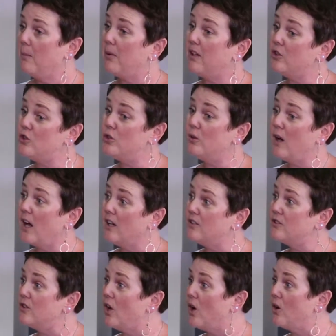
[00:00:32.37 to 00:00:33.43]
But as you
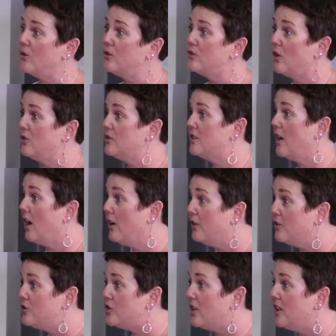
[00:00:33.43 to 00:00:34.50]
guys know,
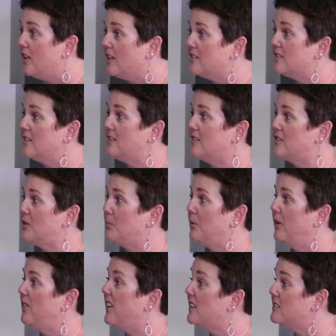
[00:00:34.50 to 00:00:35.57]
sociology is a
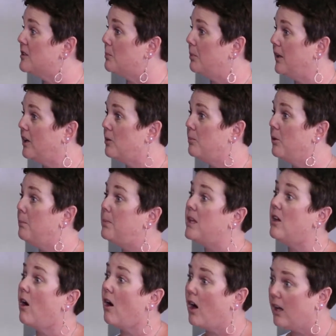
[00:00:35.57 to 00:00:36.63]
discipline that is applicable
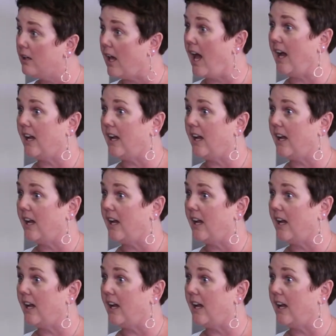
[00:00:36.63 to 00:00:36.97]
beyond